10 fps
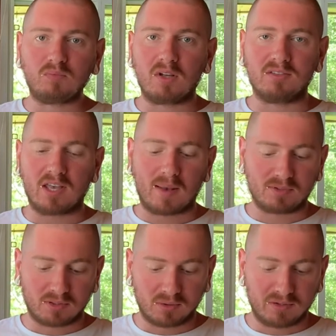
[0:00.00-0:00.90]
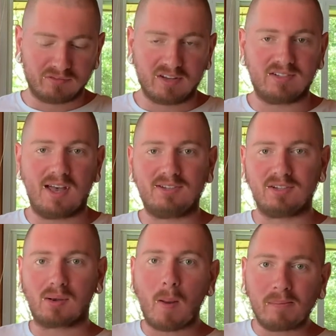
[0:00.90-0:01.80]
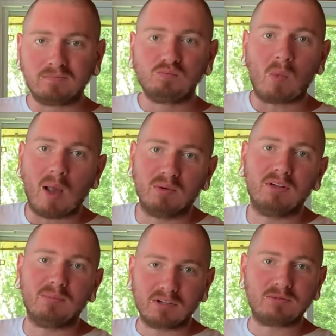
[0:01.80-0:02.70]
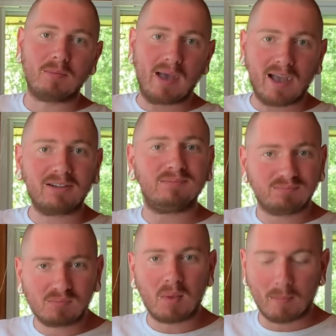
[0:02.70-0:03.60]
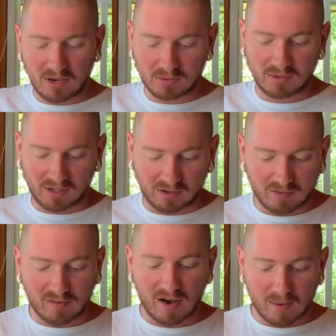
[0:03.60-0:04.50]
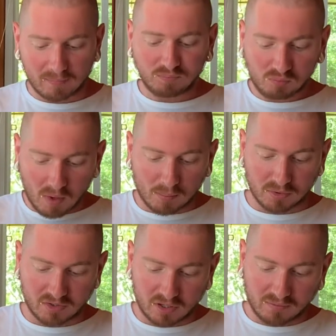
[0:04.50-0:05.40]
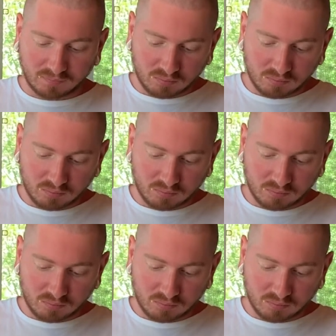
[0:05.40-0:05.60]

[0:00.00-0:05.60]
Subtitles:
It's absolutely fantastic. It really brings me back. Makes me think of Brazil.